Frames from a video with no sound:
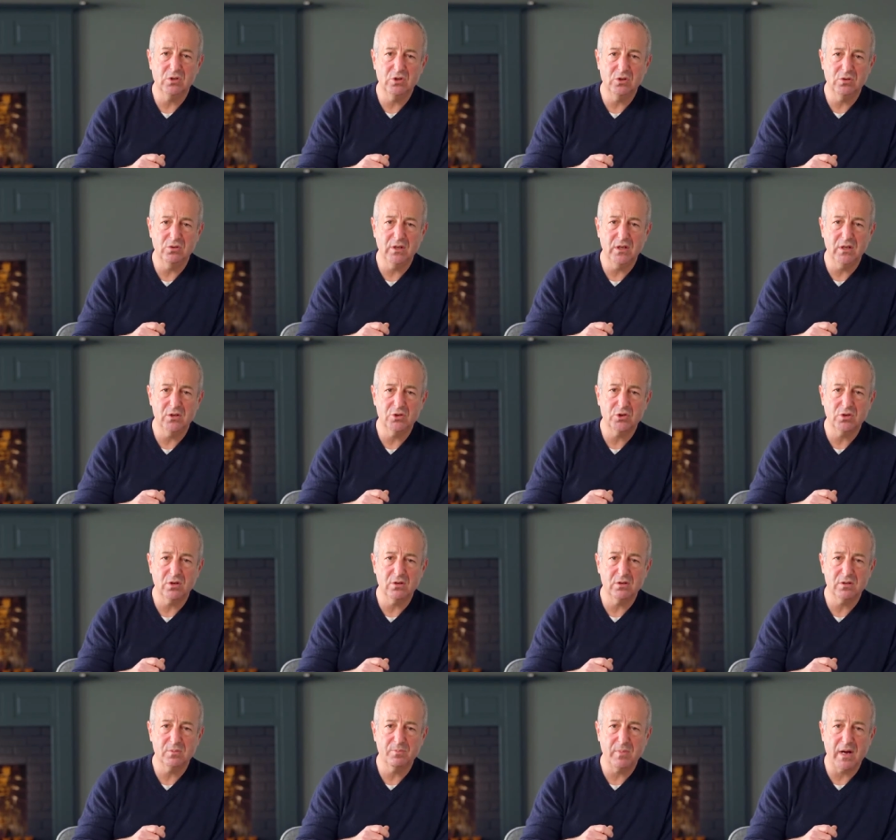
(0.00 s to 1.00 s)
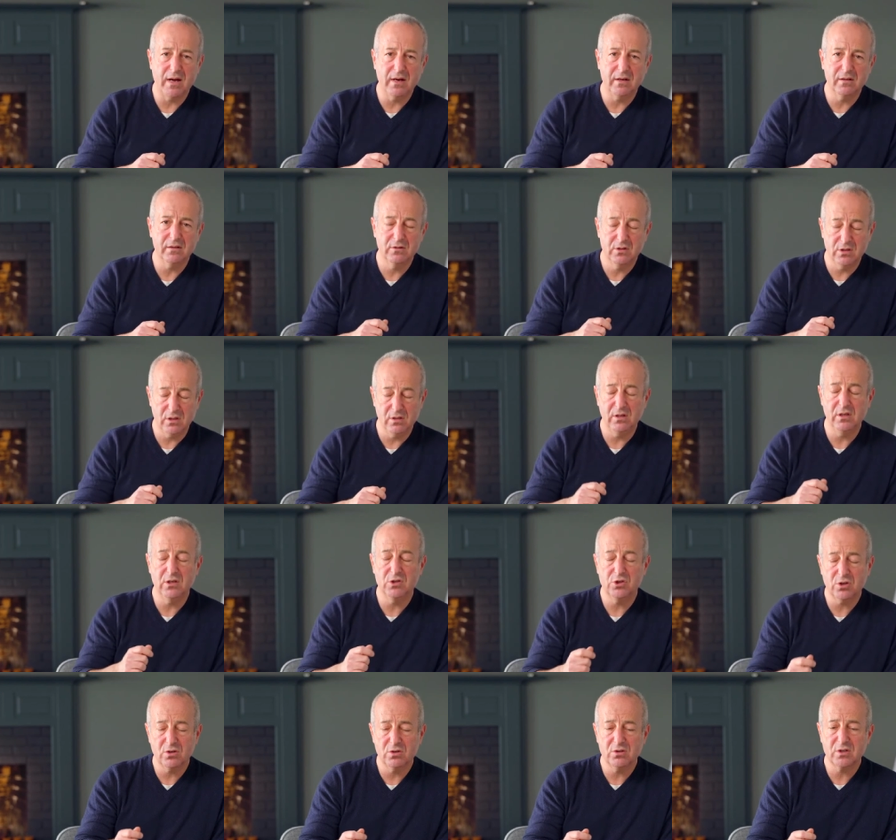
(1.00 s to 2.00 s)
to the insurance pol- to the
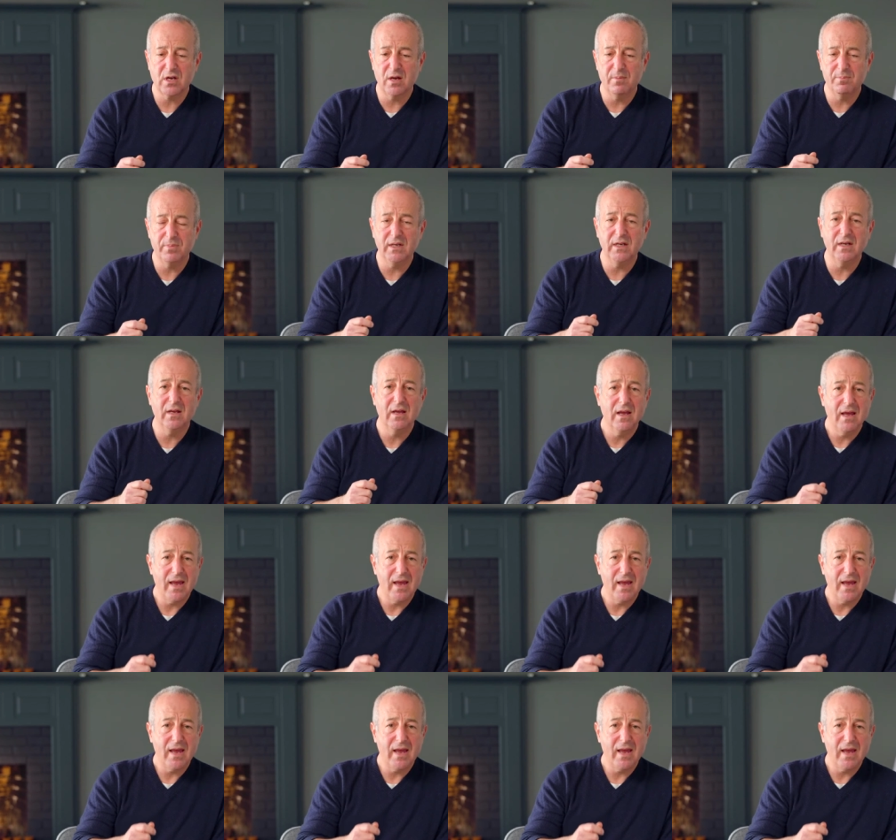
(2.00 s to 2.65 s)
insurance company